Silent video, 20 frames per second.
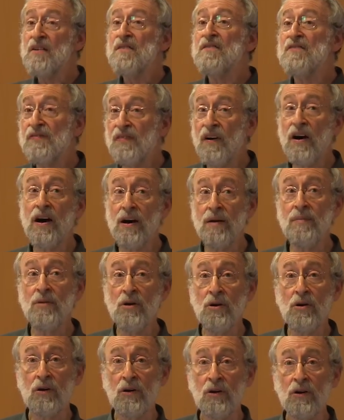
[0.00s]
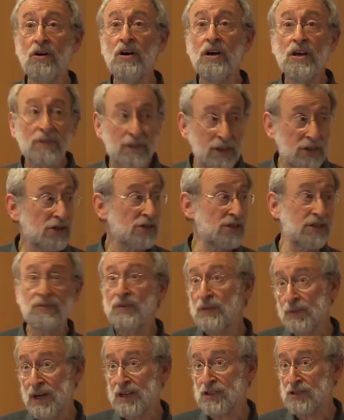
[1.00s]
far more than just a
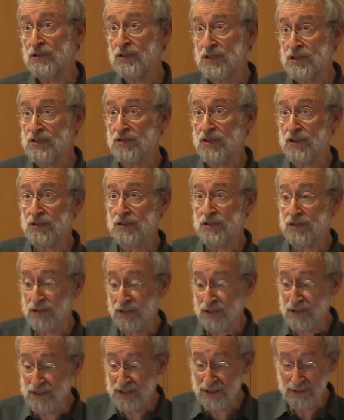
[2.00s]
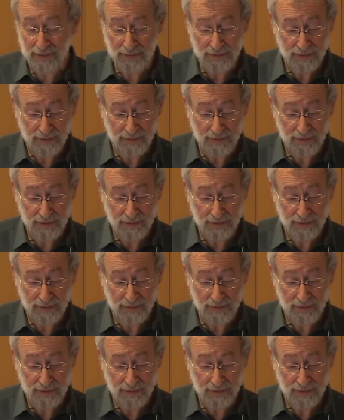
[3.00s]
few extra instructions.